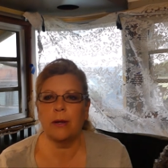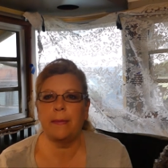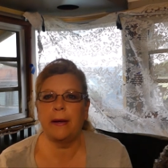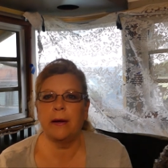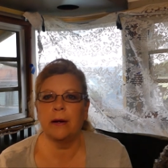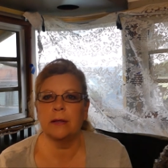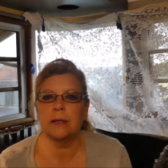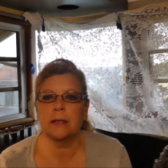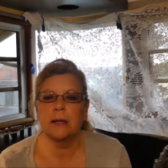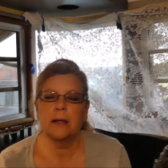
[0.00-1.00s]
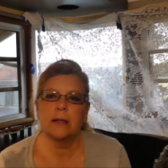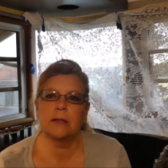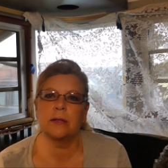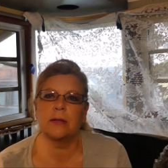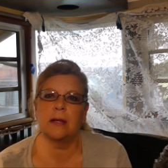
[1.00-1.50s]
repairs
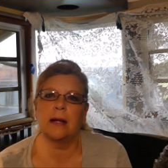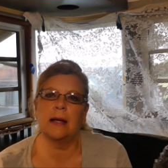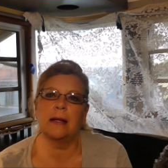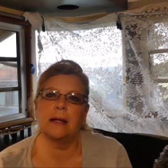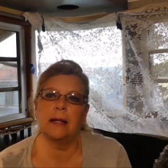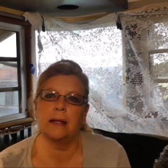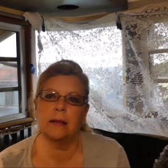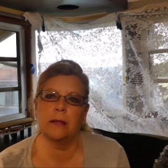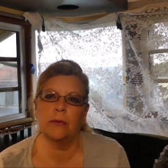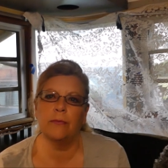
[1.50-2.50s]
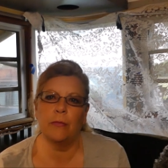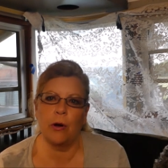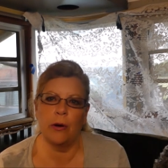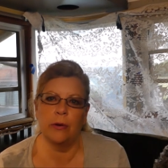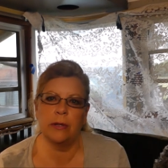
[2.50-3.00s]
so that I could hit the
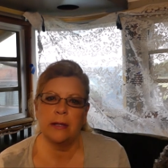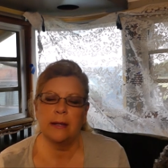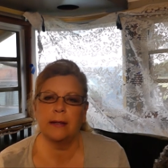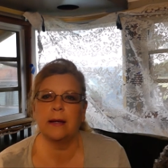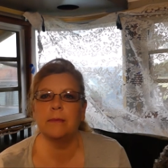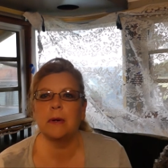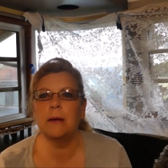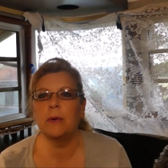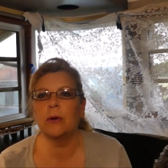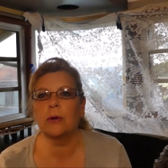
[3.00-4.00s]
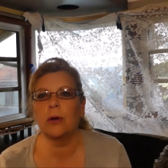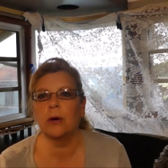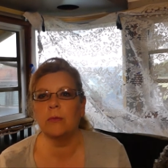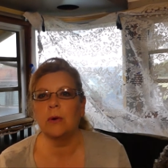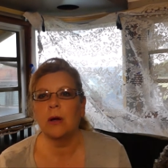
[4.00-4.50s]
road, get my
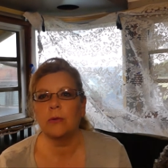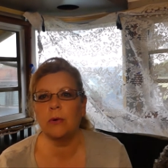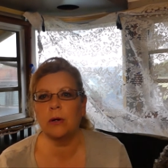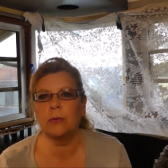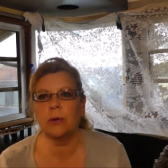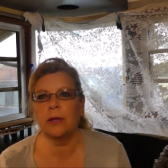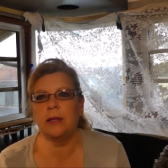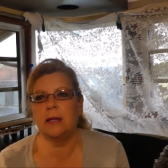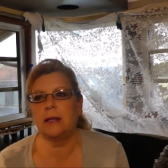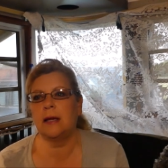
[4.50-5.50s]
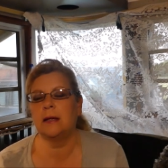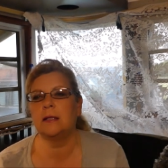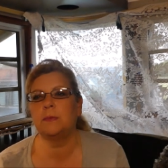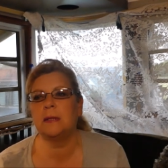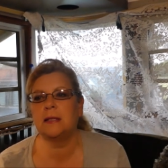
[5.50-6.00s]
motorhome roadworthy again.
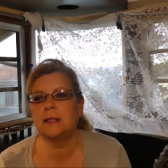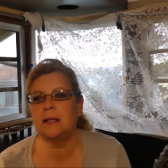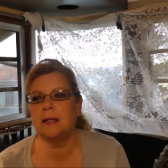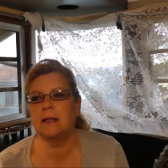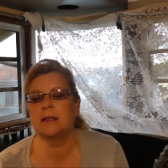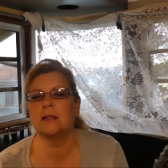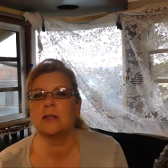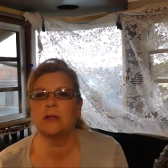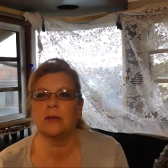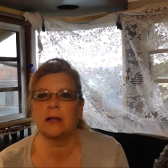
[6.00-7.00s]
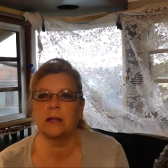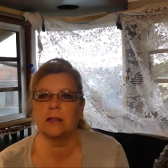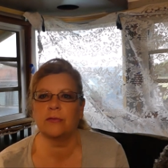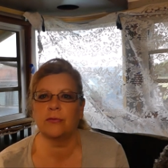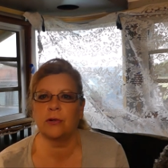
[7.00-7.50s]
It's been sitting since
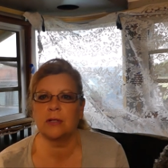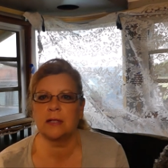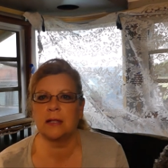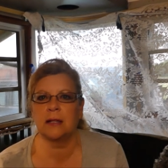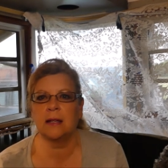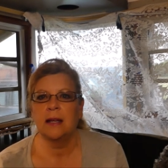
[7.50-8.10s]
2014.